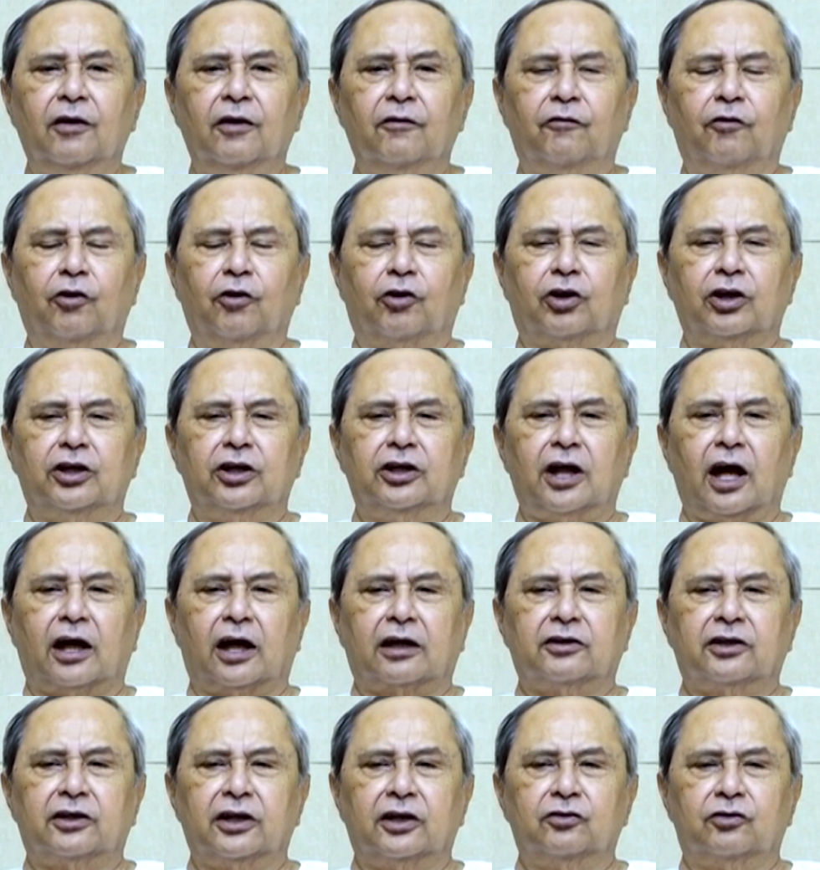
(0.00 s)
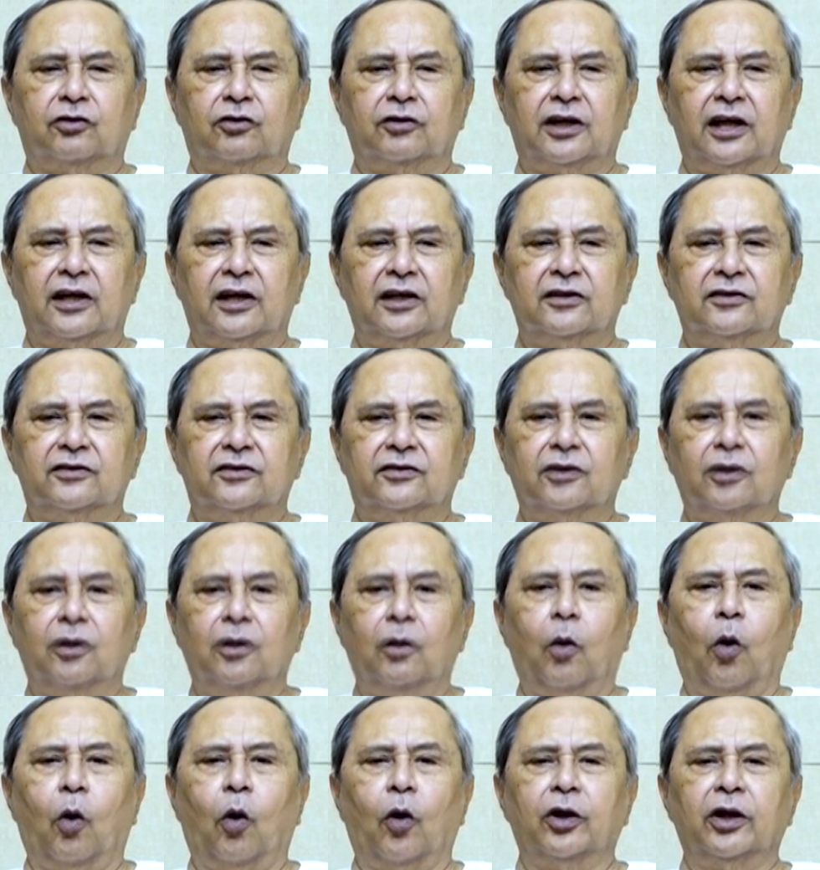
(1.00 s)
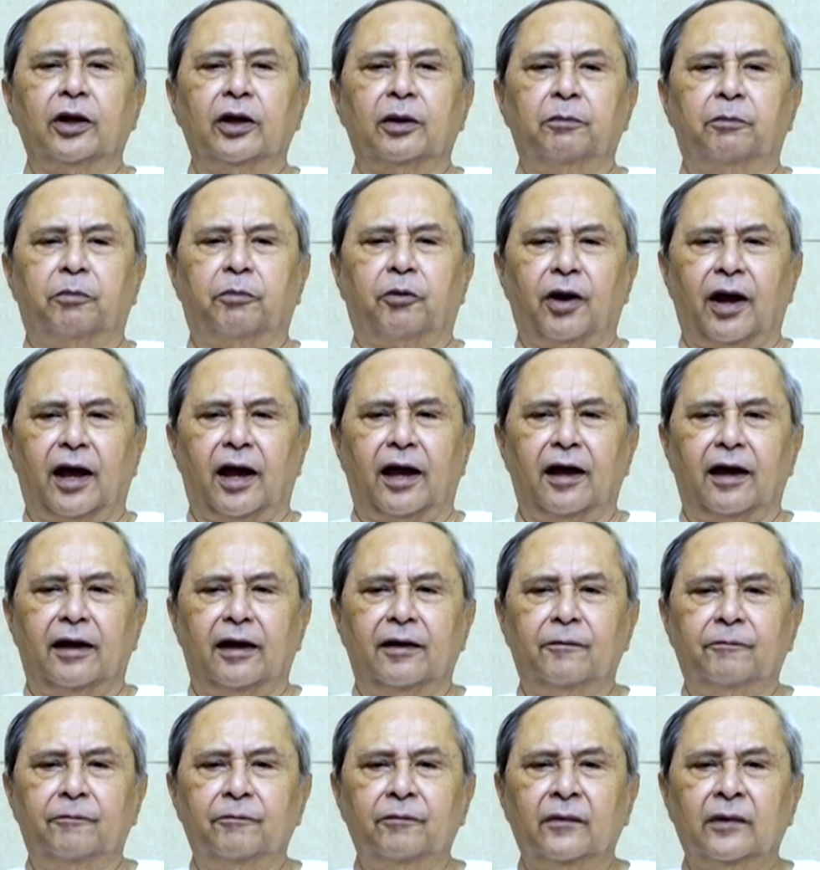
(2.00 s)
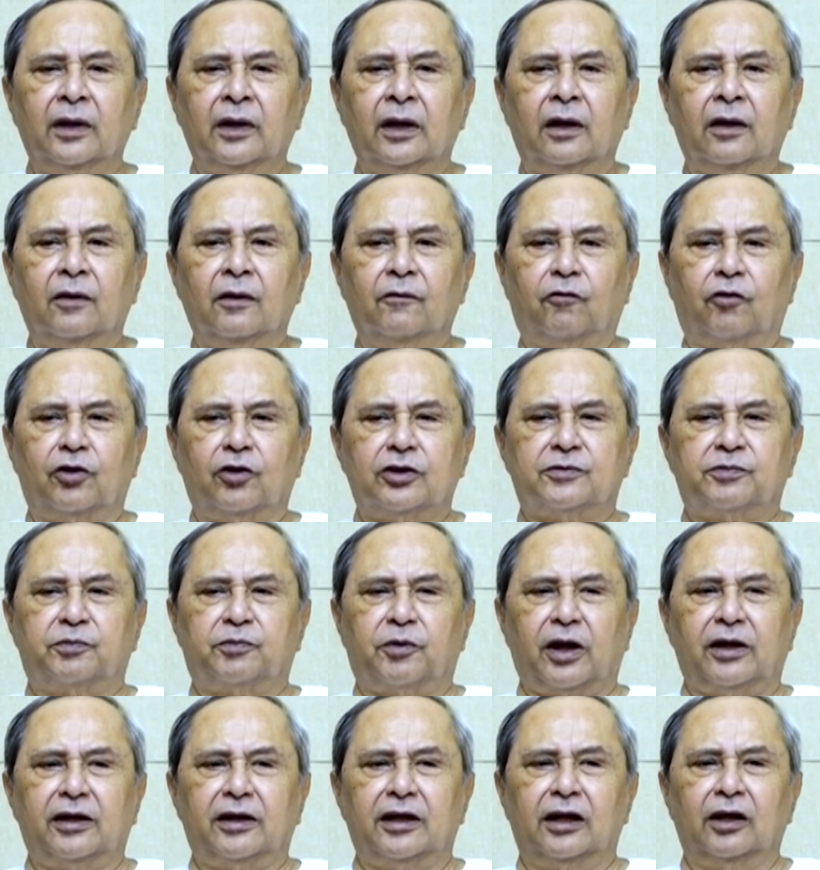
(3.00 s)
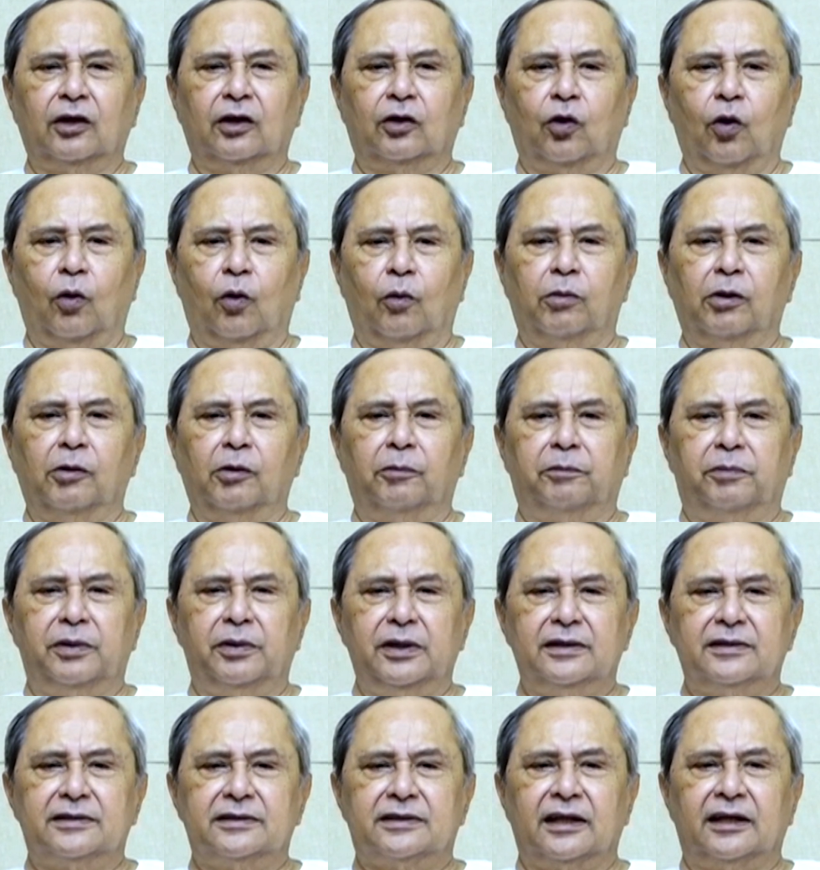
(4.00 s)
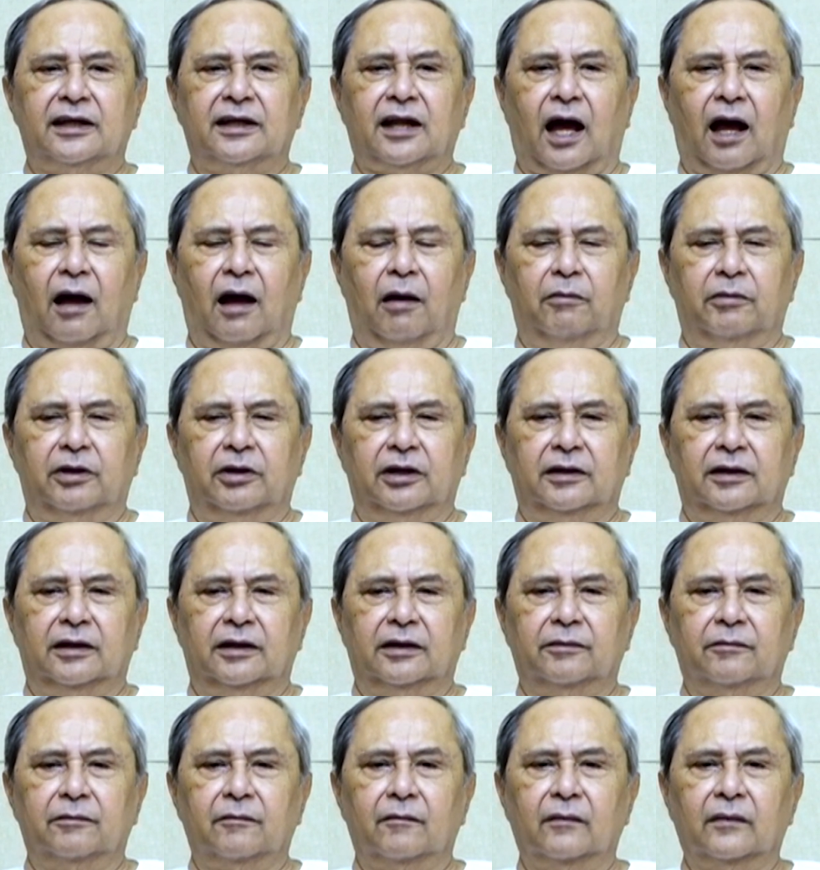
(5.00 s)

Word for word: for conducting today's morning prayer for spreading global peace and harmony.